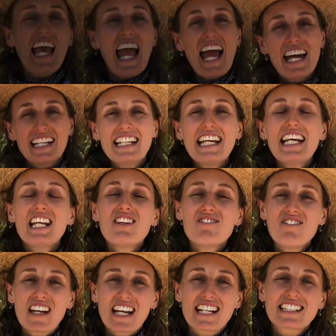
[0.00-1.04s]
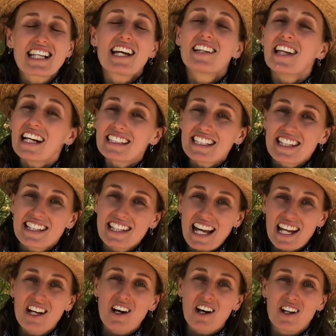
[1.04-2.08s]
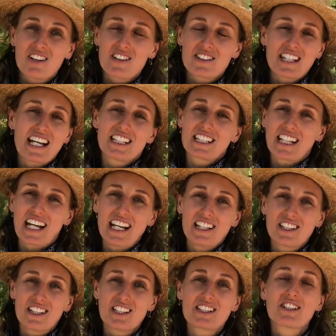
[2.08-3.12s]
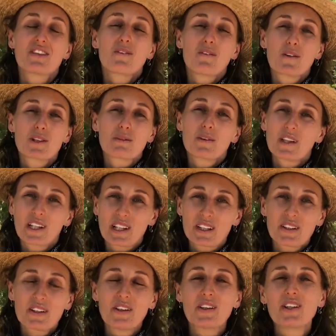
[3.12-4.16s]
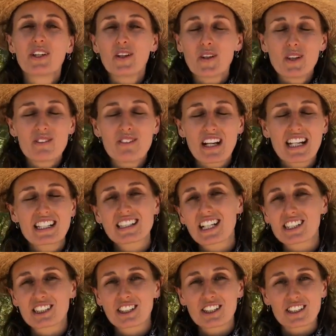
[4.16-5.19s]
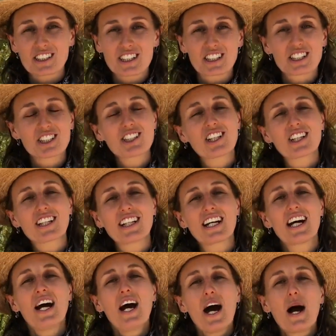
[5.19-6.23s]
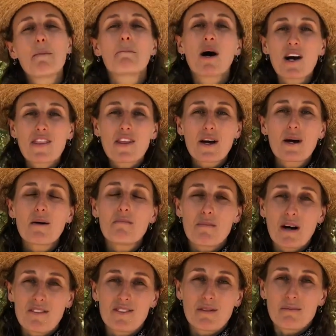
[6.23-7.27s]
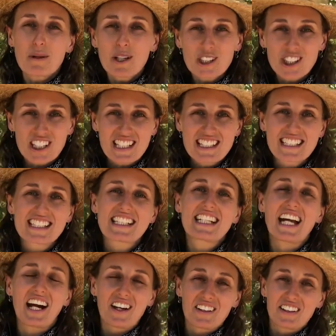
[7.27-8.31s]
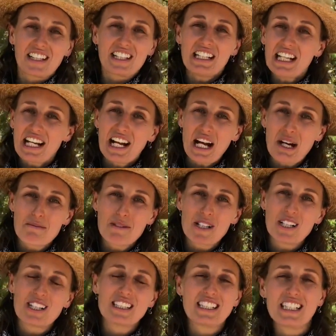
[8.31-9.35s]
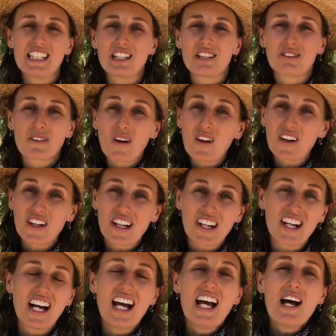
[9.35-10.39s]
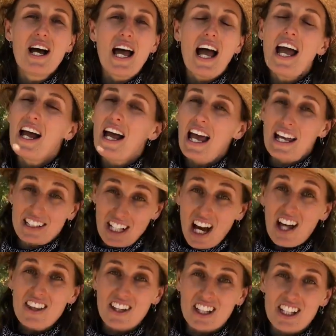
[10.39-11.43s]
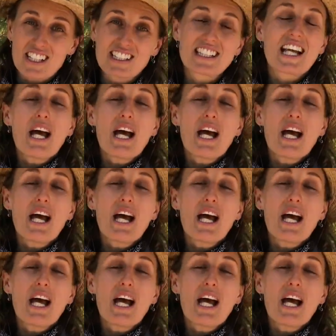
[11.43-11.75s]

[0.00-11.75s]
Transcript: And in advance, I'd like to thank thank all those educators, which will include U of A's Dr. Ursula Schuch, Martha Muffin Burgess, Carolyn Niethammer, Tia Roller, and others.